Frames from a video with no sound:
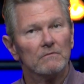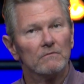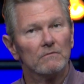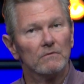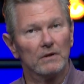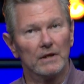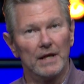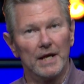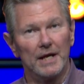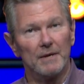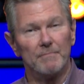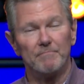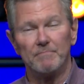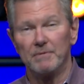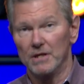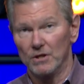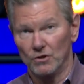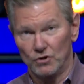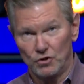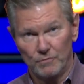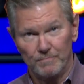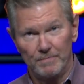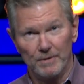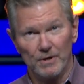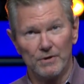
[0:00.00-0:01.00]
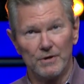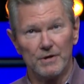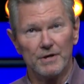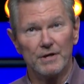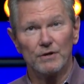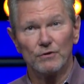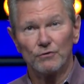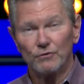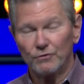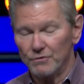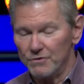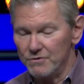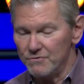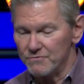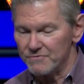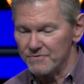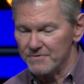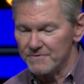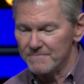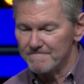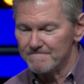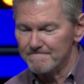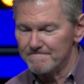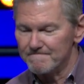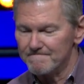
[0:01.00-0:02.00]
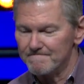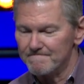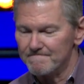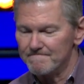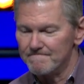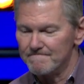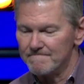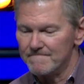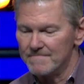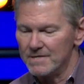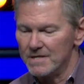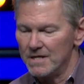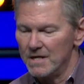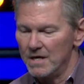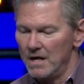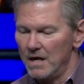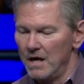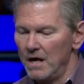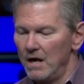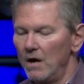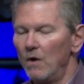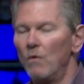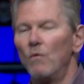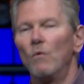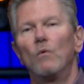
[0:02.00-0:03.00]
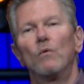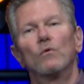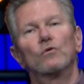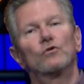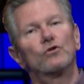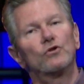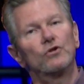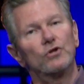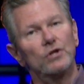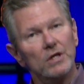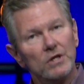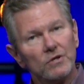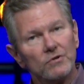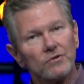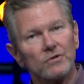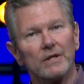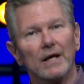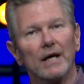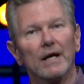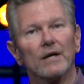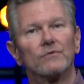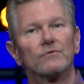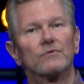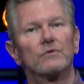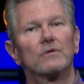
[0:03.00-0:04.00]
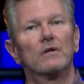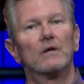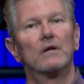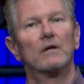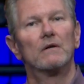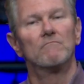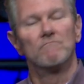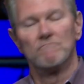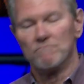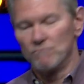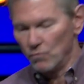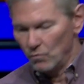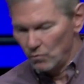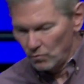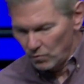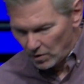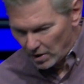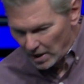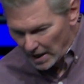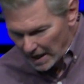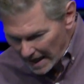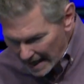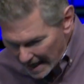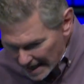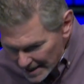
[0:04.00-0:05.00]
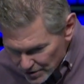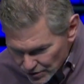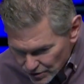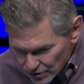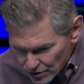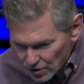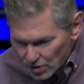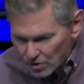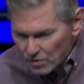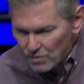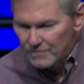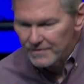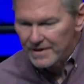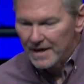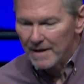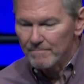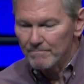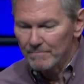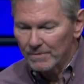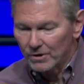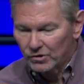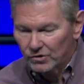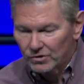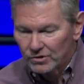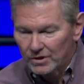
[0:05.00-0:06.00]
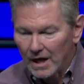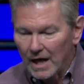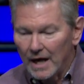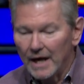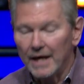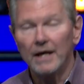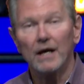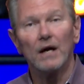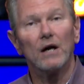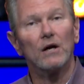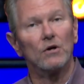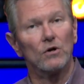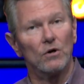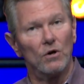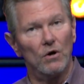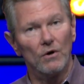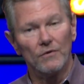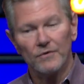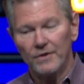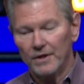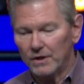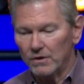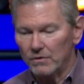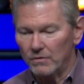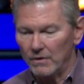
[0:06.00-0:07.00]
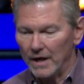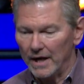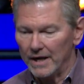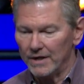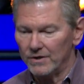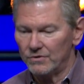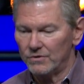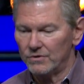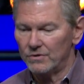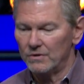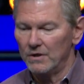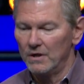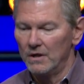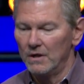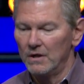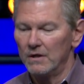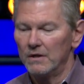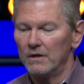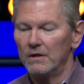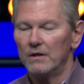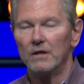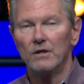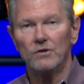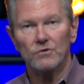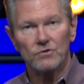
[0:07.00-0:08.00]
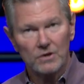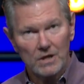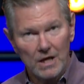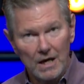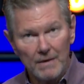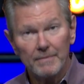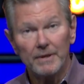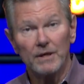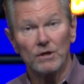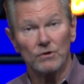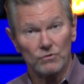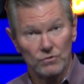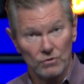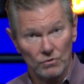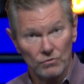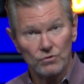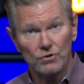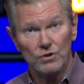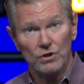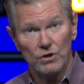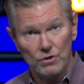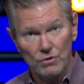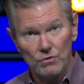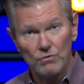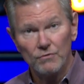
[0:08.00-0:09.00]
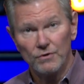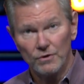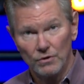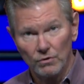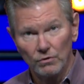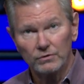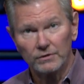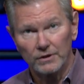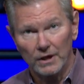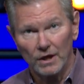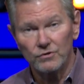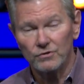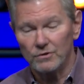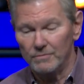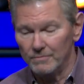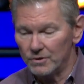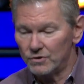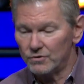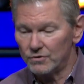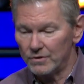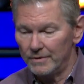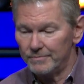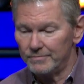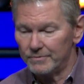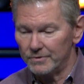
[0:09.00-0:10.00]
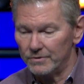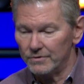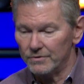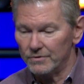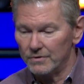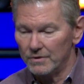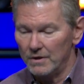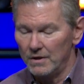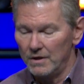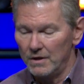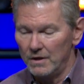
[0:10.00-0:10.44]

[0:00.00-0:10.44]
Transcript: Let it be in spirit and truth. She says, well, I know that Messiah, called the Christ, is coming. So she knew the Old Testament scriptures.